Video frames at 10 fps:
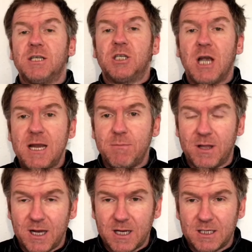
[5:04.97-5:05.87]
chamber
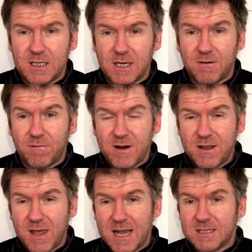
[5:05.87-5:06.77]
that considered
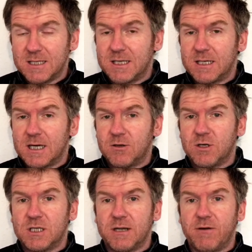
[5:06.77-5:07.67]

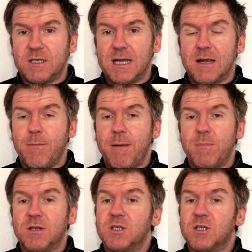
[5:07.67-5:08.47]
3,678 amendments